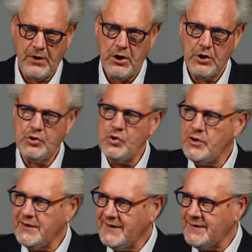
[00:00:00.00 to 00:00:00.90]
Do
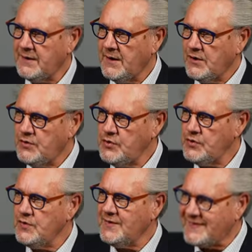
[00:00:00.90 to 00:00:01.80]

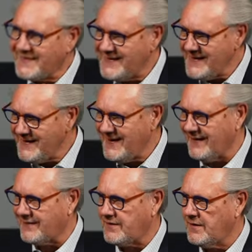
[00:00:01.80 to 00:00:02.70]
you see
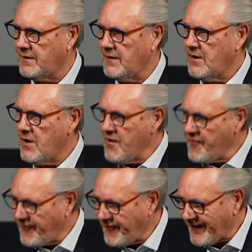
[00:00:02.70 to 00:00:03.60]
that?
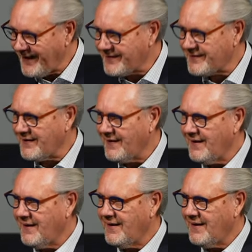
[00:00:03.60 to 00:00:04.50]
Afresh
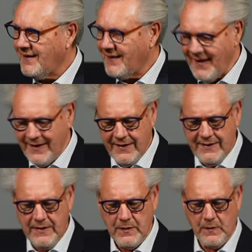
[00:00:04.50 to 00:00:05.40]
en
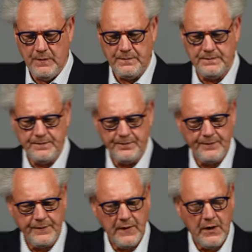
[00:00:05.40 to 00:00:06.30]
anew.
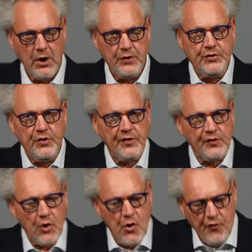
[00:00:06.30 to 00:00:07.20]
Does it
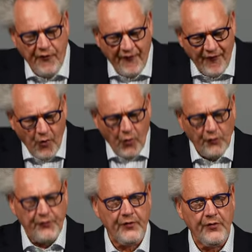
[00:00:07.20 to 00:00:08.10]
unfold
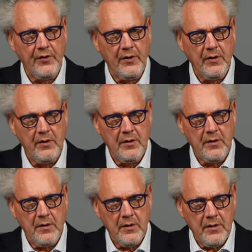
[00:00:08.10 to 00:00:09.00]

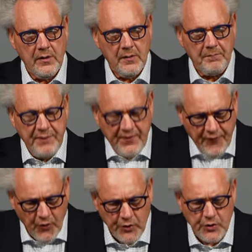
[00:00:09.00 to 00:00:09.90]

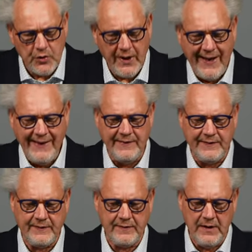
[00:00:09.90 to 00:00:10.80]
before your
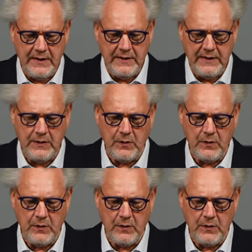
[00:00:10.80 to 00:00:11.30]
eyes anew?